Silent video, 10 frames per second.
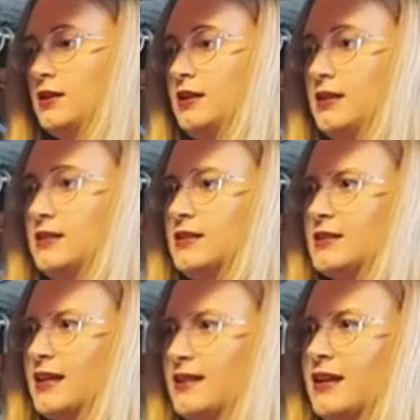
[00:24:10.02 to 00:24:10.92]
is,
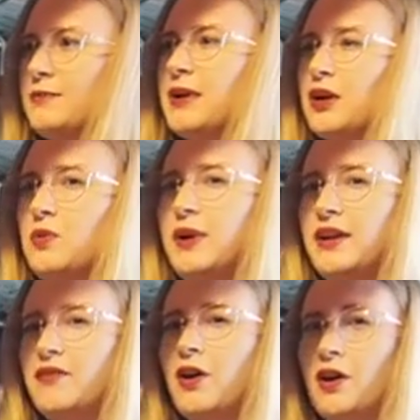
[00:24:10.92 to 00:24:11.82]
I think, my Queen
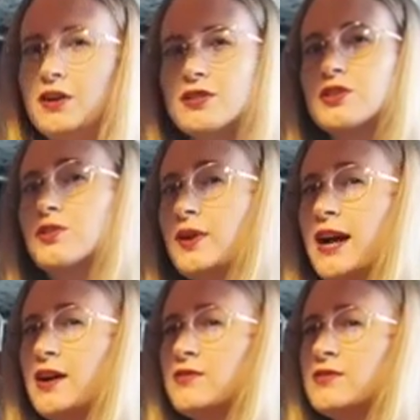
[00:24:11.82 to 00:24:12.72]
of Hearts
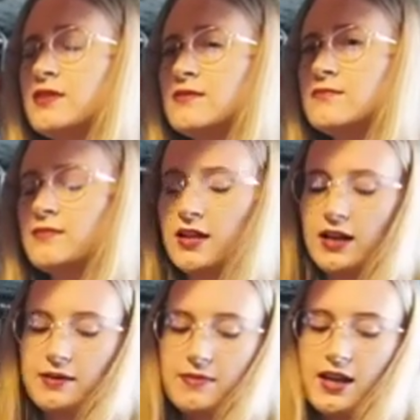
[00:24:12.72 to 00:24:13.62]
crown that
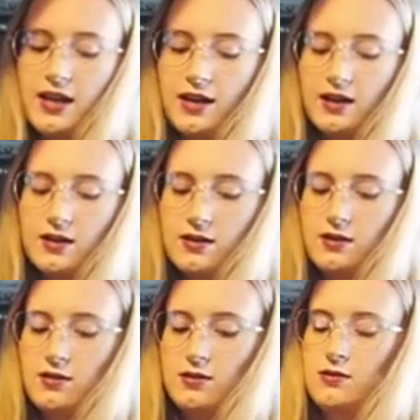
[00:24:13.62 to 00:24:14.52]
I made.
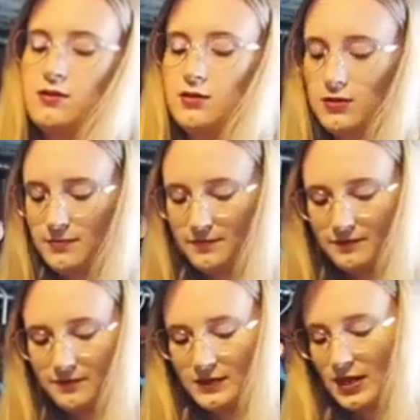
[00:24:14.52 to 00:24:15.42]

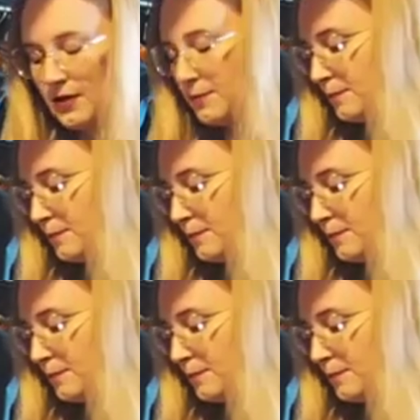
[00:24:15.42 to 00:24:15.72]
Yep.